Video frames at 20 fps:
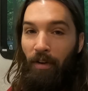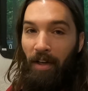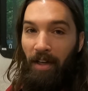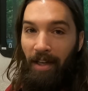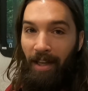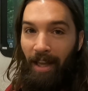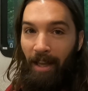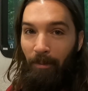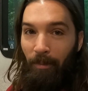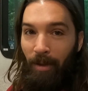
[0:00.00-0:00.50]

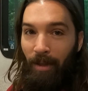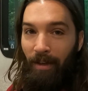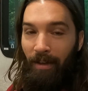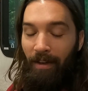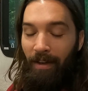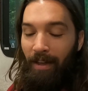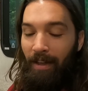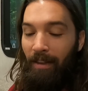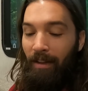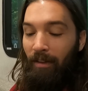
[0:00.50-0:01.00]
front came
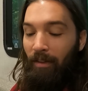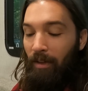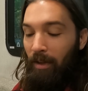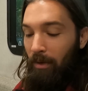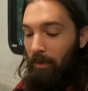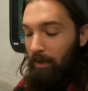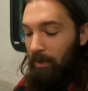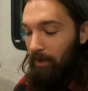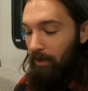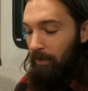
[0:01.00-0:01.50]
in, and the
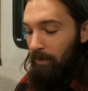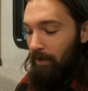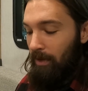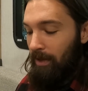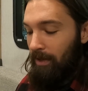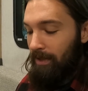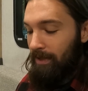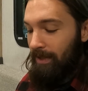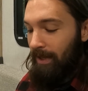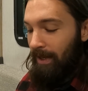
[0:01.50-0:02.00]
low in Little
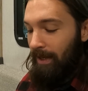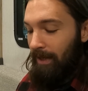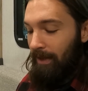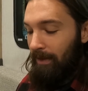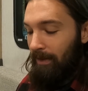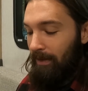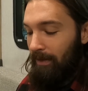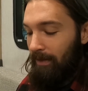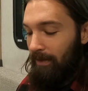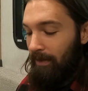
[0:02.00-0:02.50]
Rock
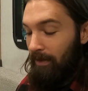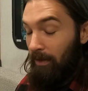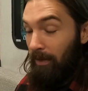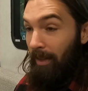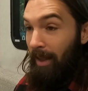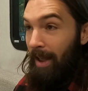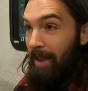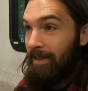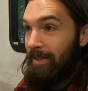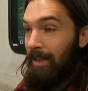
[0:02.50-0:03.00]
tonight, or
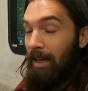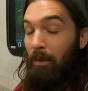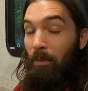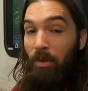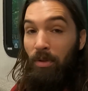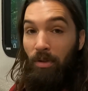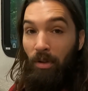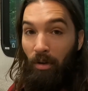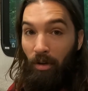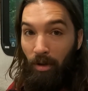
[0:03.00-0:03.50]
last night,
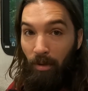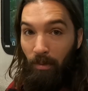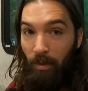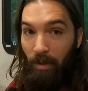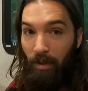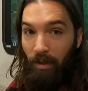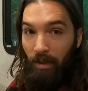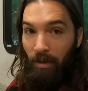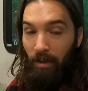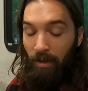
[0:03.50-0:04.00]
was
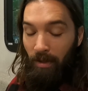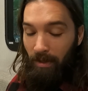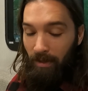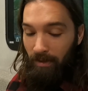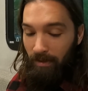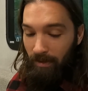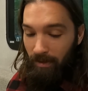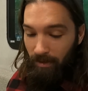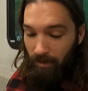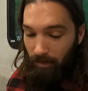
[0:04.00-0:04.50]
thirty-one
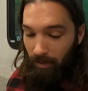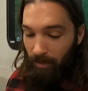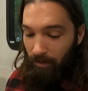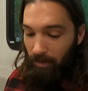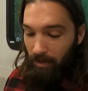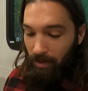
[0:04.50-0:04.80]
degrees is what